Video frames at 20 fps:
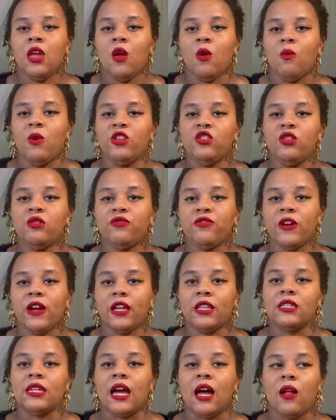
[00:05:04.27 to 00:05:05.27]
When you
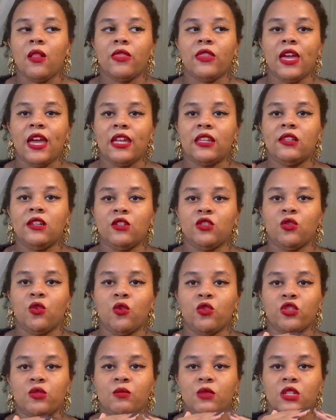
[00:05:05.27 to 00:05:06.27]
find out the Headless
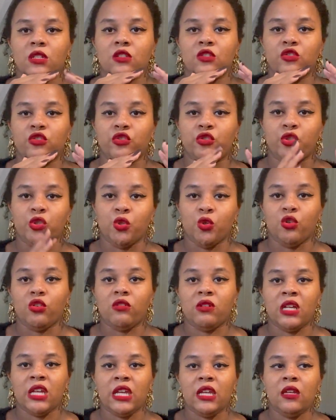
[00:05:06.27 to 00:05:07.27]
Horseman's
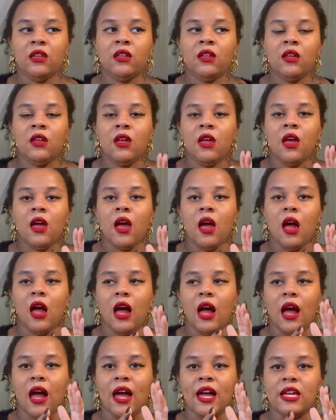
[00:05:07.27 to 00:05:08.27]
story
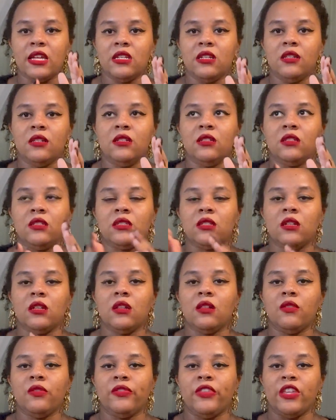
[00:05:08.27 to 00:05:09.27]
and
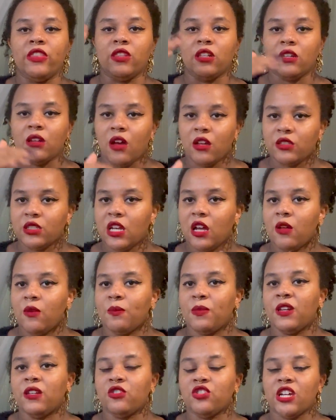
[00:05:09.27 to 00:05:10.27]
then the last
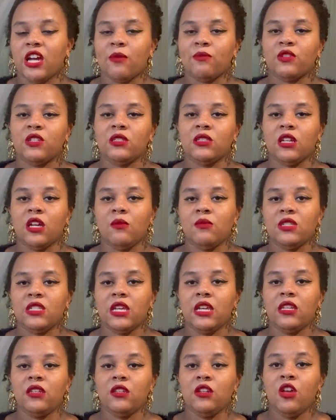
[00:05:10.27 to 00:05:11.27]
couple of chapters comes
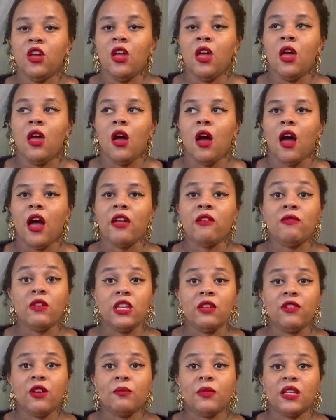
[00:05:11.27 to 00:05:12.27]
in, I
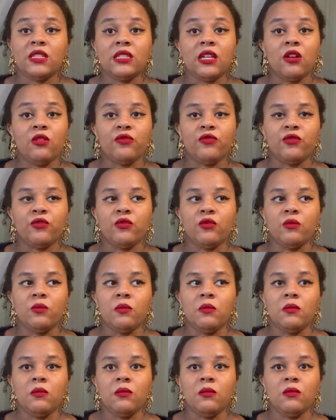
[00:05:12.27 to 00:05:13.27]
really found myself
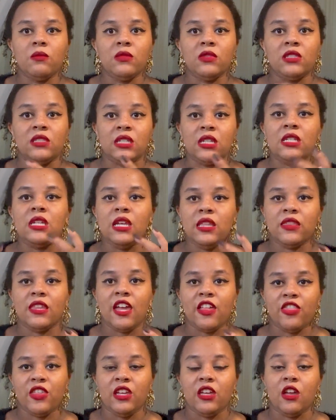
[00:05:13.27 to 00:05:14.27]
sitting
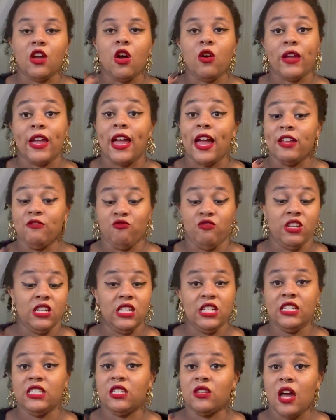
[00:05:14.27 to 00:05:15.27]
there thinking, okay, I really
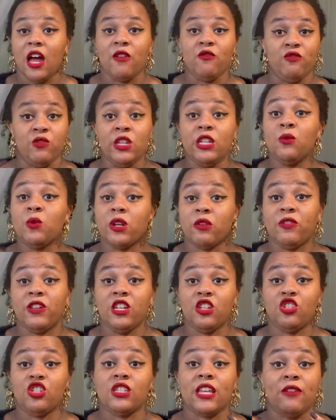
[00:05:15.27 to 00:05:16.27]
need to, I really want to
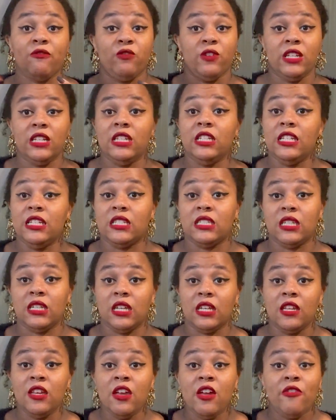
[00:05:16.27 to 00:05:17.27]
finish this. I really need
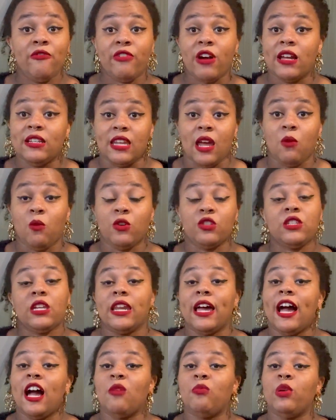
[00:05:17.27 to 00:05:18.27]
to find out what's going
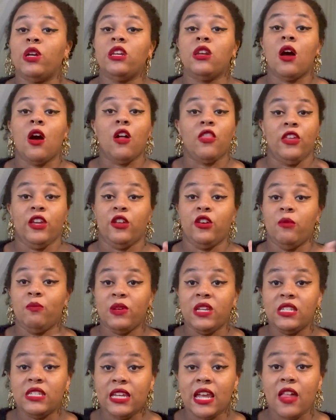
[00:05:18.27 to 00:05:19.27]
to happen. Are they going to
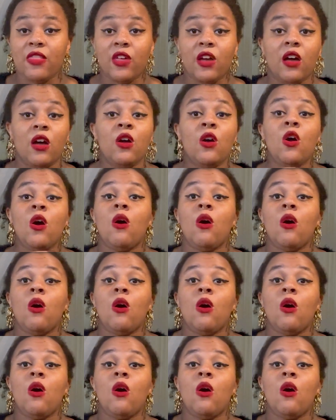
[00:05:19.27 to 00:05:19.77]
be together?